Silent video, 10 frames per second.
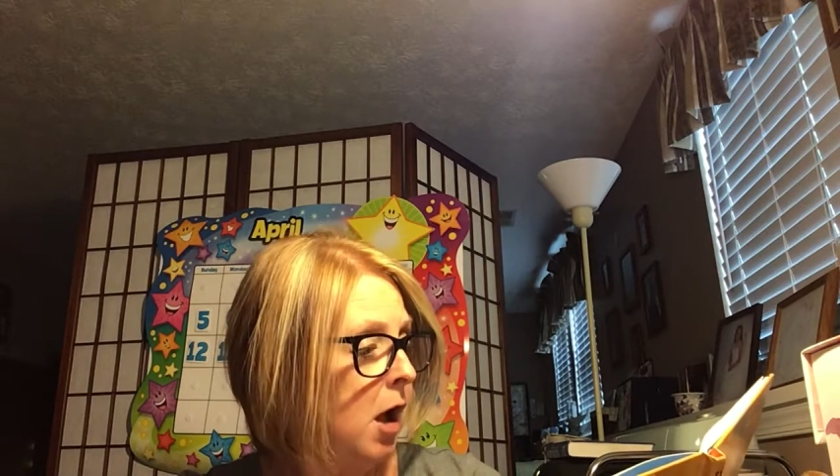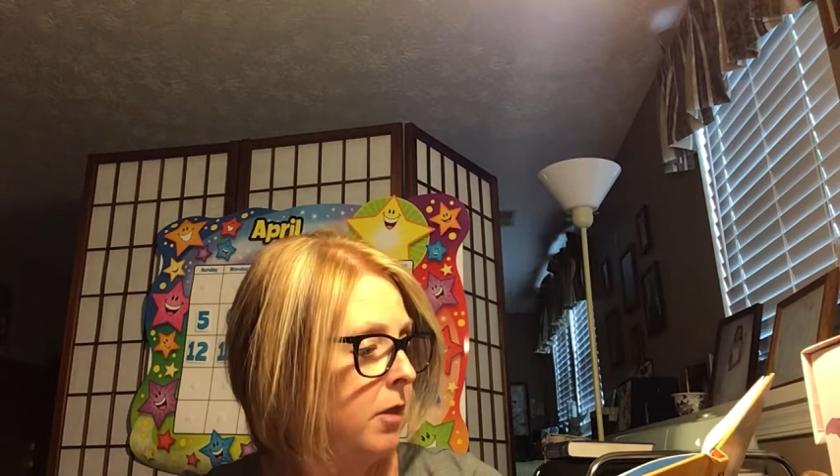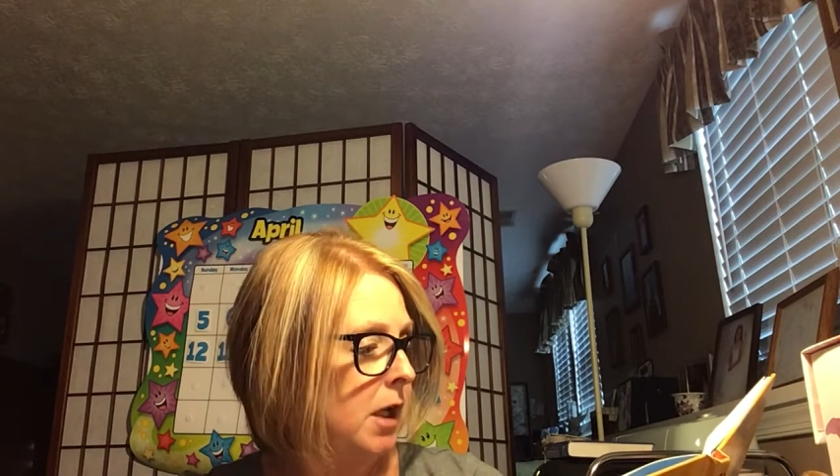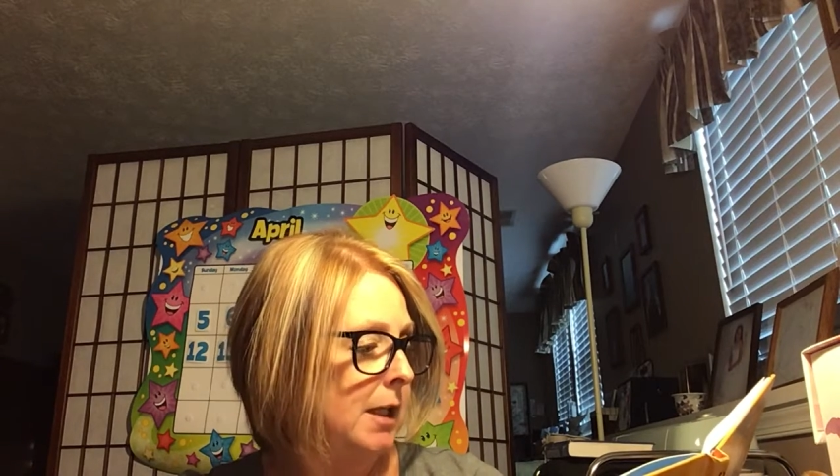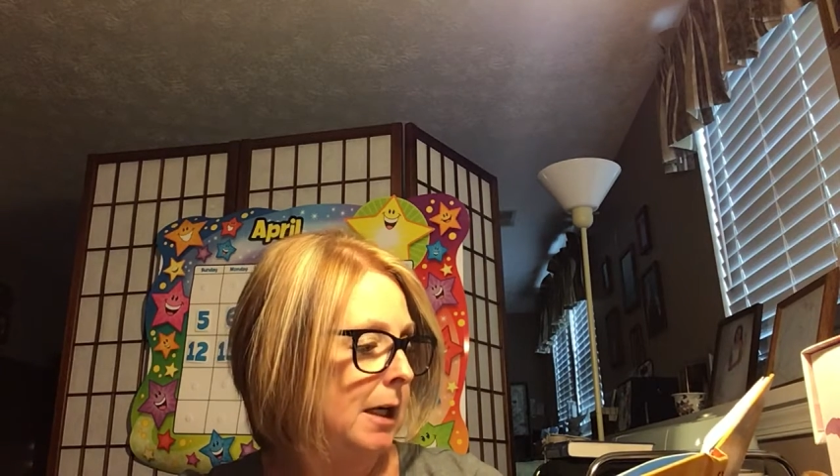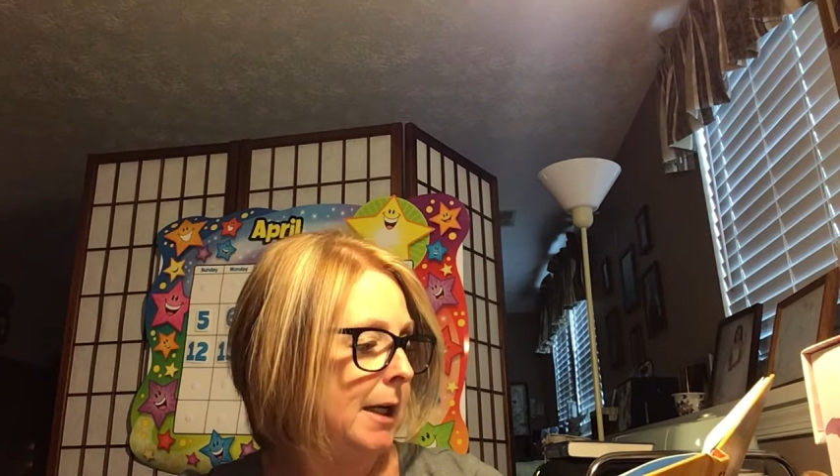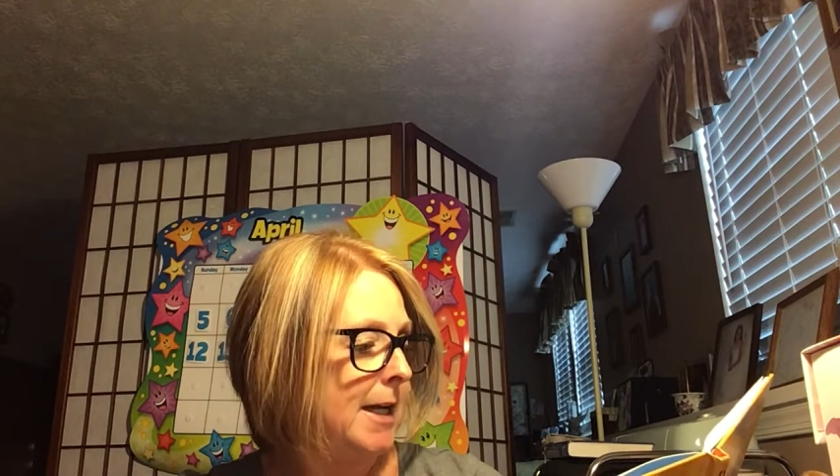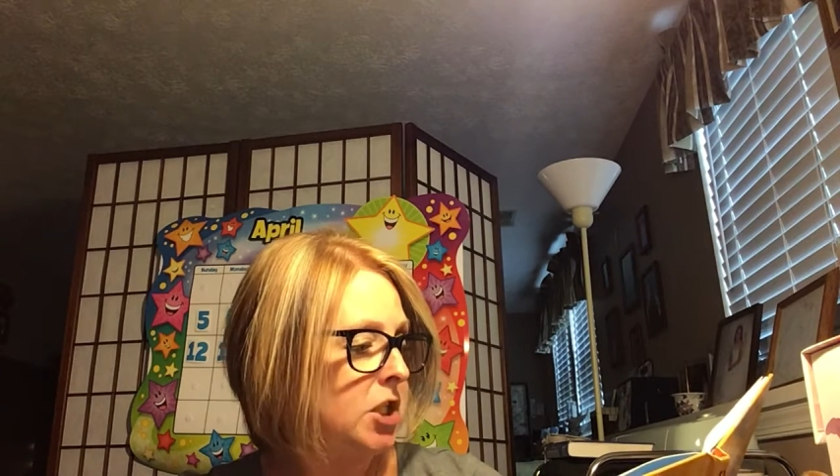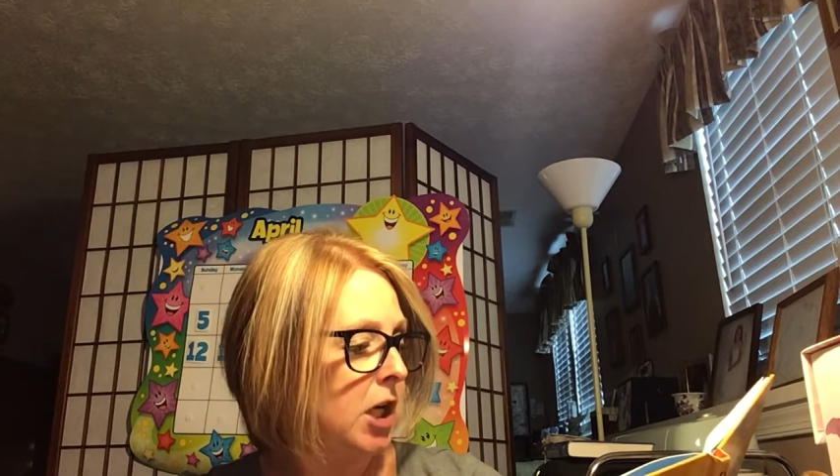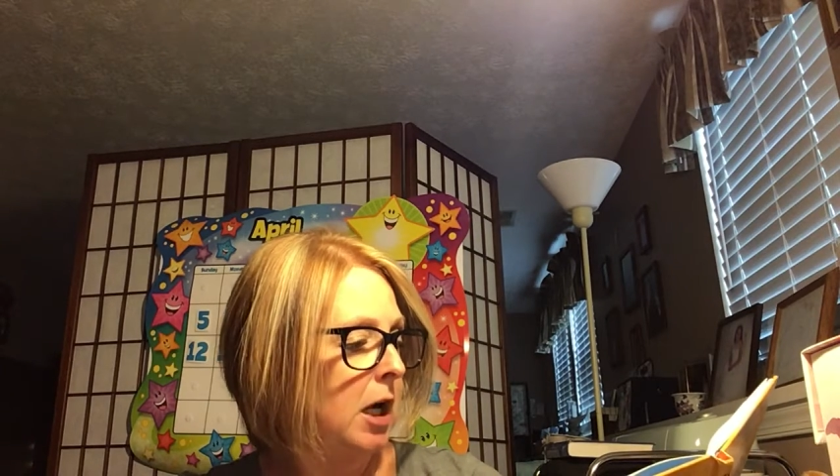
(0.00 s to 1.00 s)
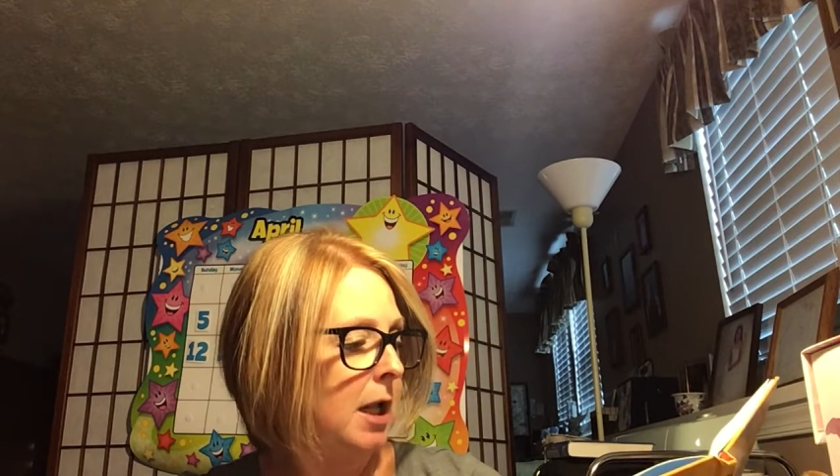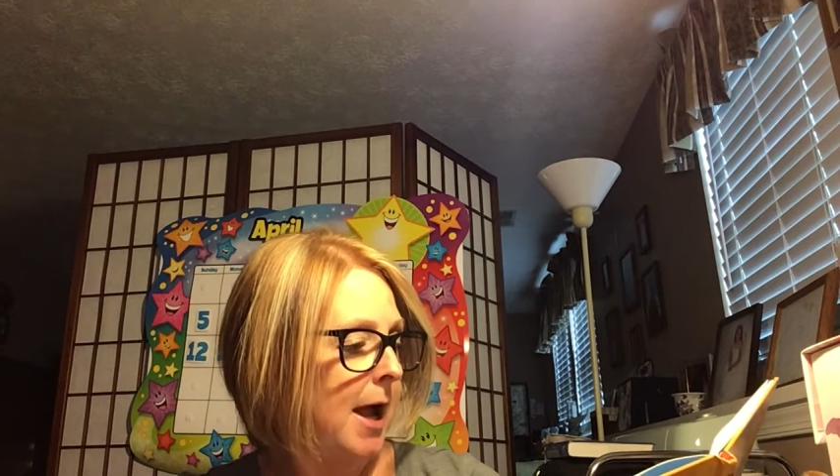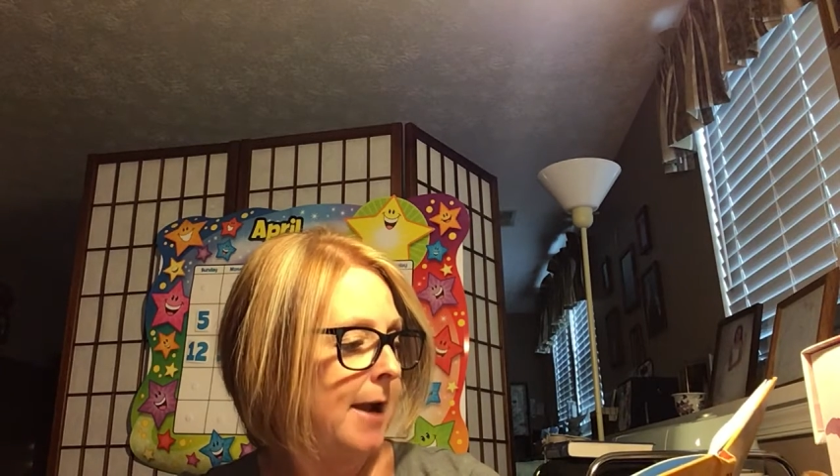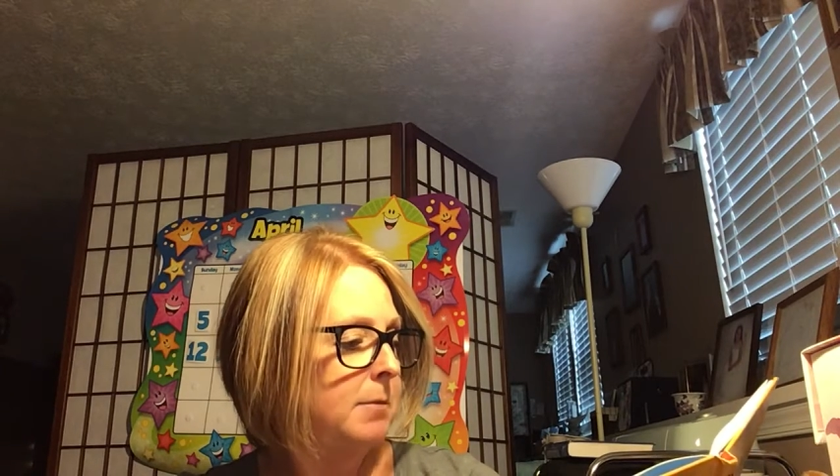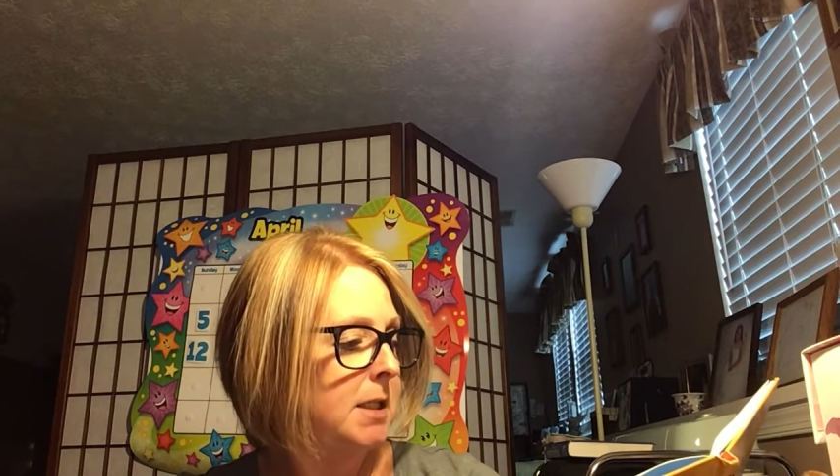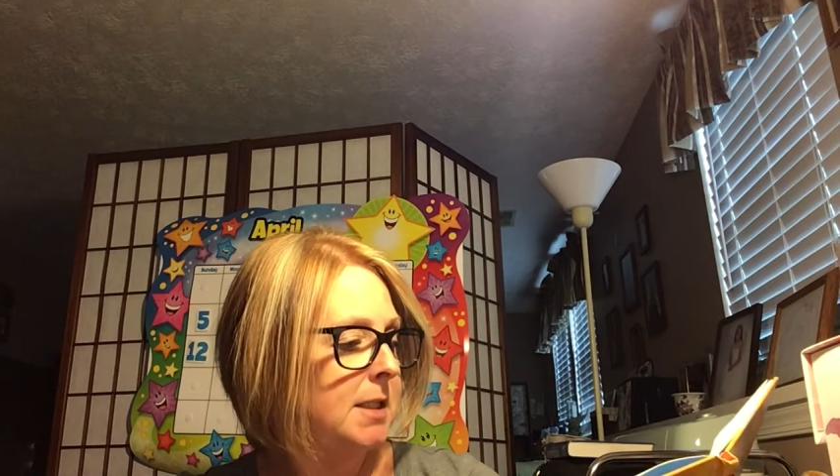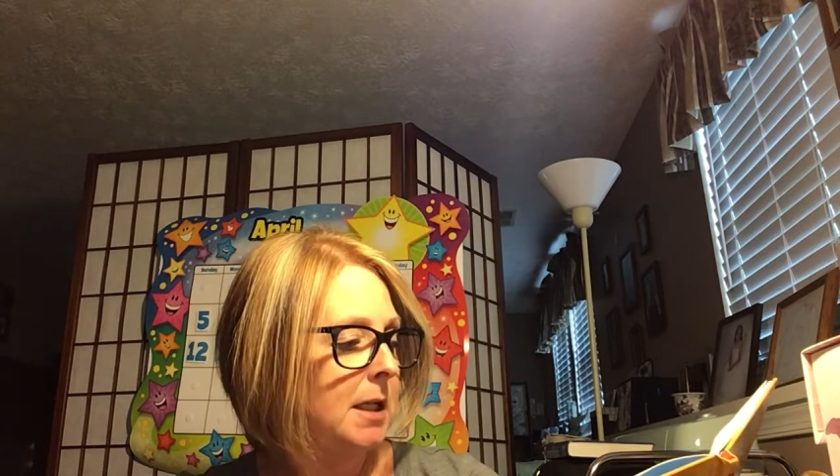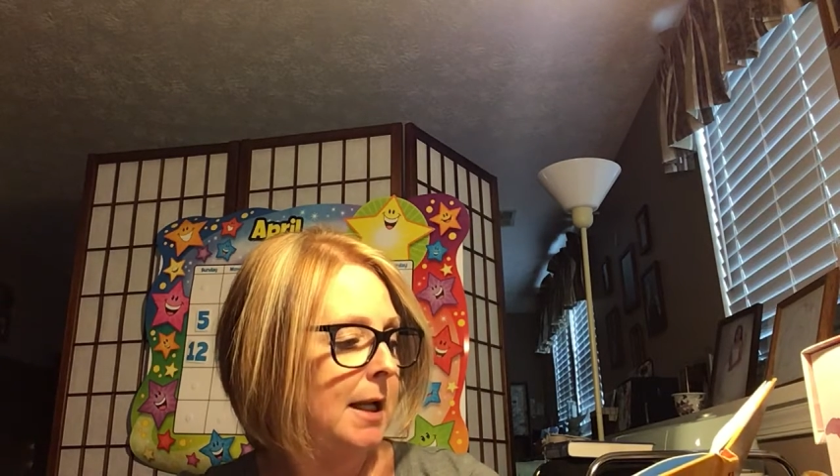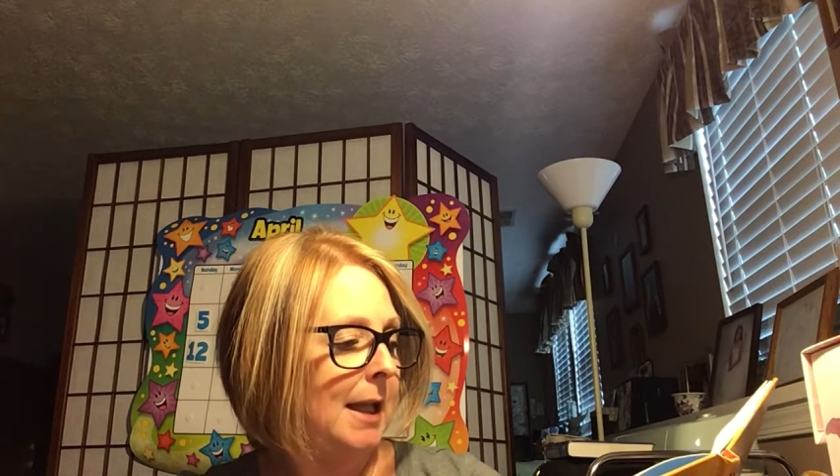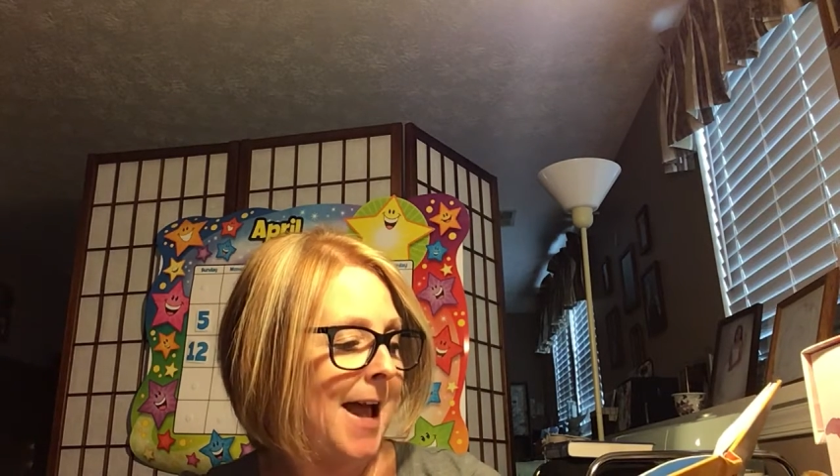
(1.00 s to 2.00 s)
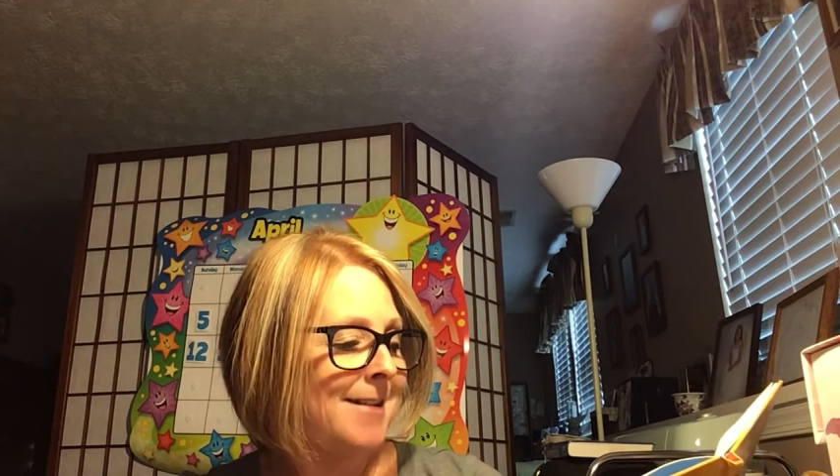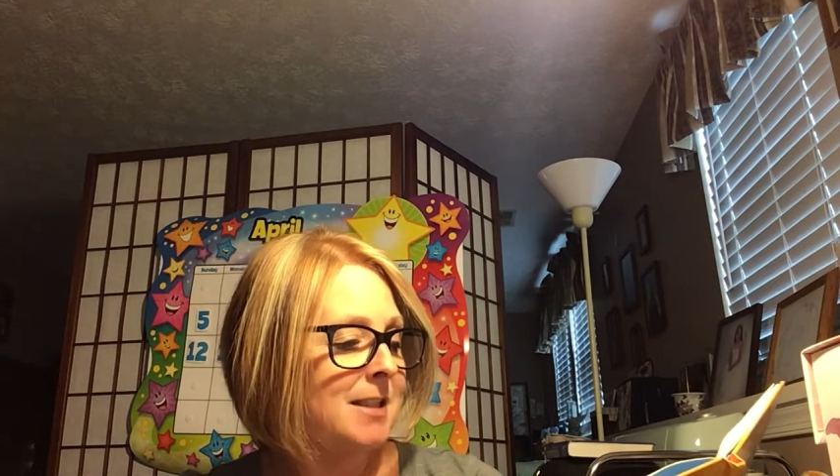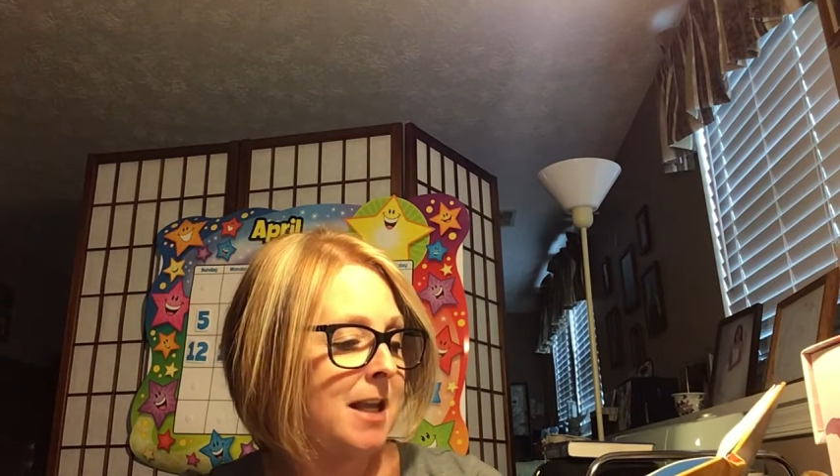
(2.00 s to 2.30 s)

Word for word: The little engine climbed until at last